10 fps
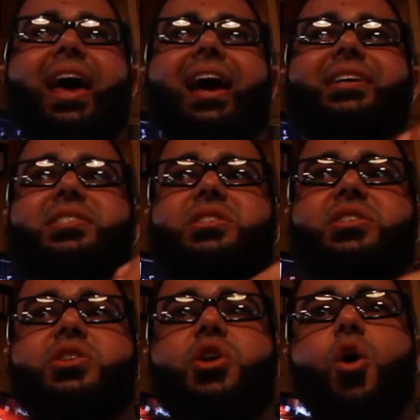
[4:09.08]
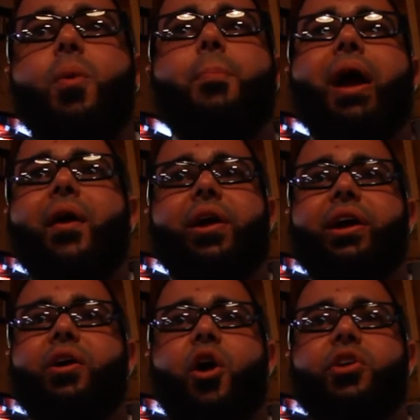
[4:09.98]
has no
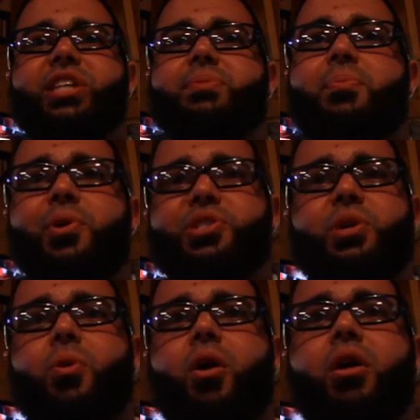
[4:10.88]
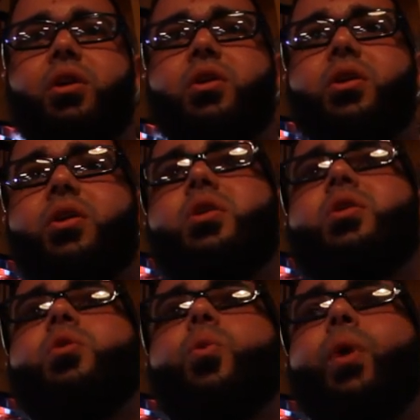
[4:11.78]
bearing on the type of person you are.
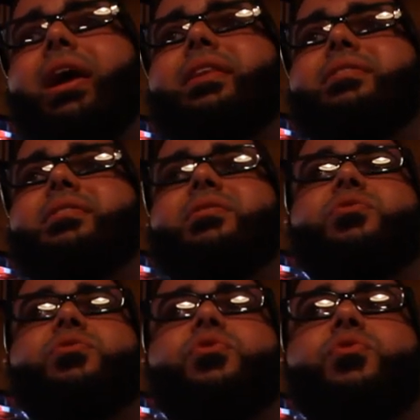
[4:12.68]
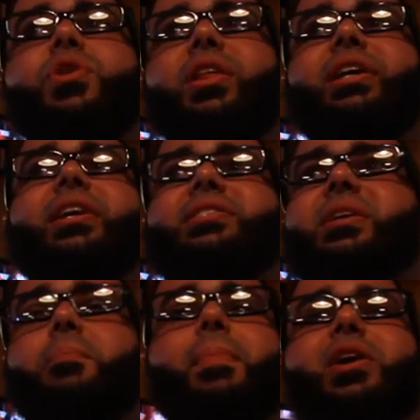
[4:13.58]
Weight really
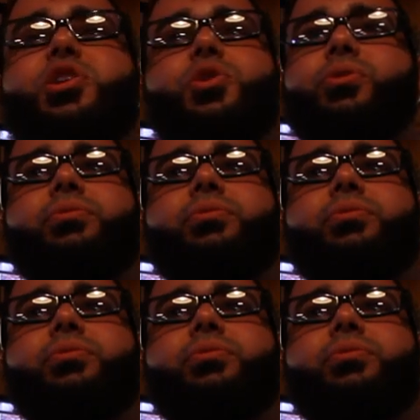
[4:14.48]
doesn't make you.